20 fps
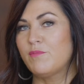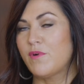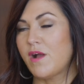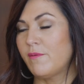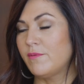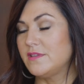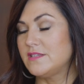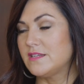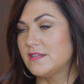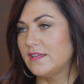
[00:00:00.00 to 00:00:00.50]
I
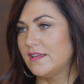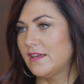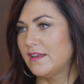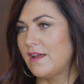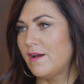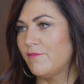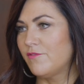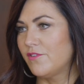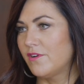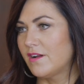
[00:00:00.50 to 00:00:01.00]
probably didn't get
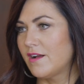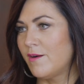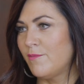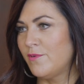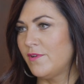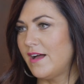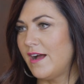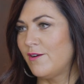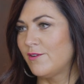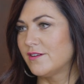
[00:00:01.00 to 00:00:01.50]
up for a
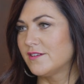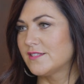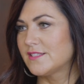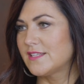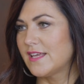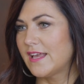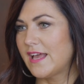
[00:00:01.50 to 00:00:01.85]
couple hours.